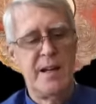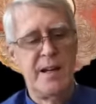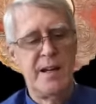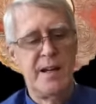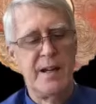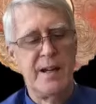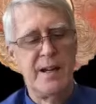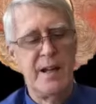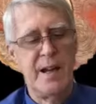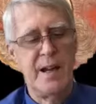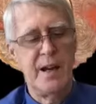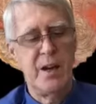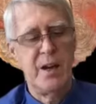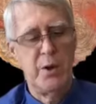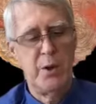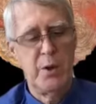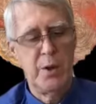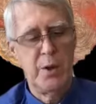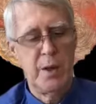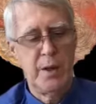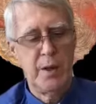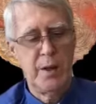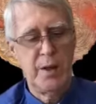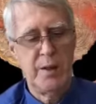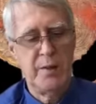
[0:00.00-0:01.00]
And now,
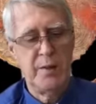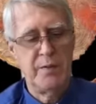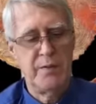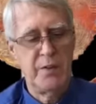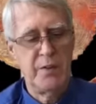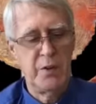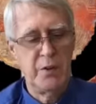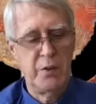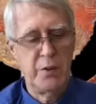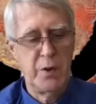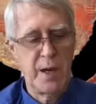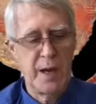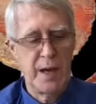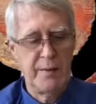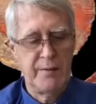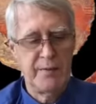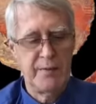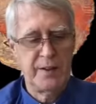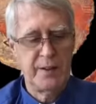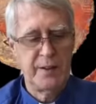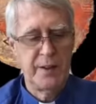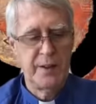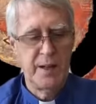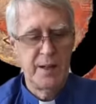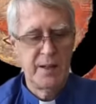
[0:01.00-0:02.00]
if you
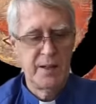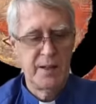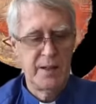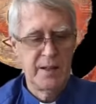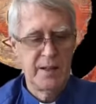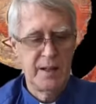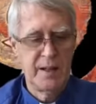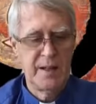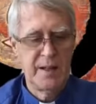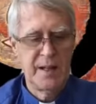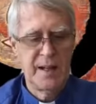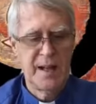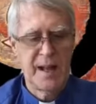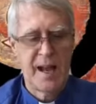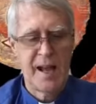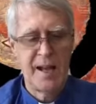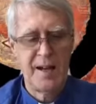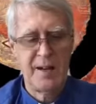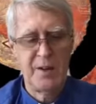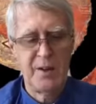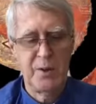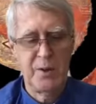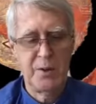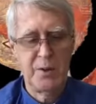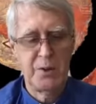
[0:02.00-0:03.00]
have a
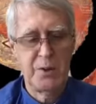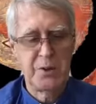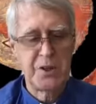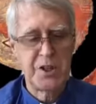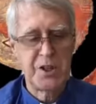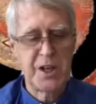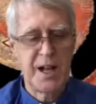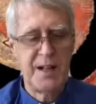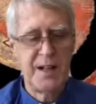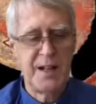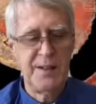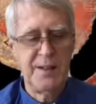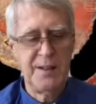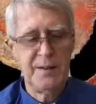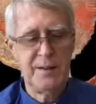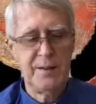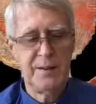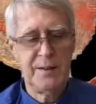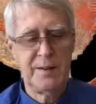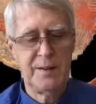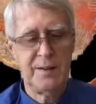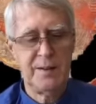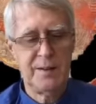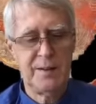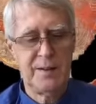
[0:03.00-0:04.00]
candle or
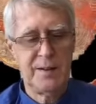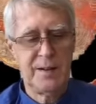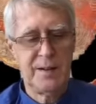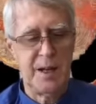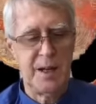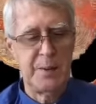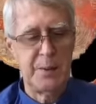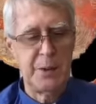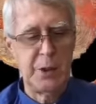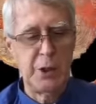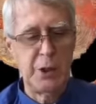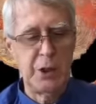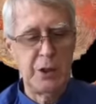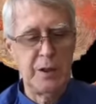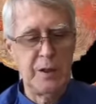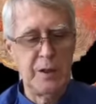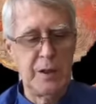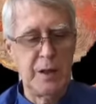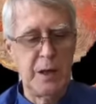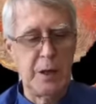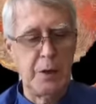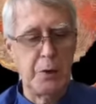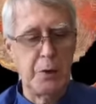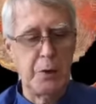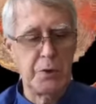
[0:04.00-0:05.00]
chalice, it's time to
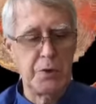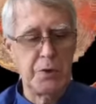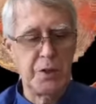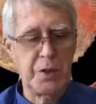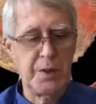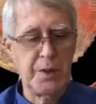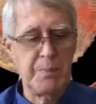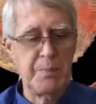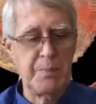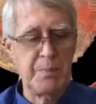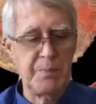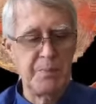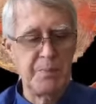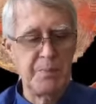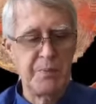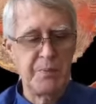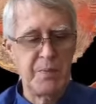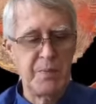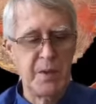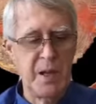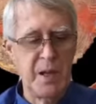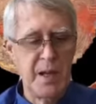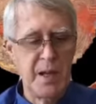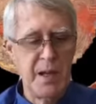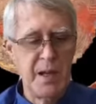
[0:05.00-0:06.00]
extinguish
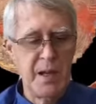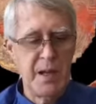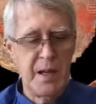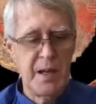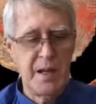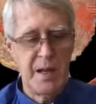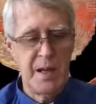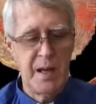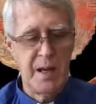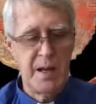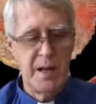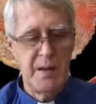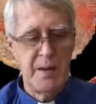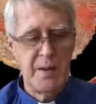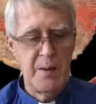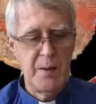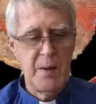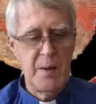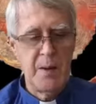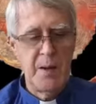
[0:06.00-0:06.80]
it.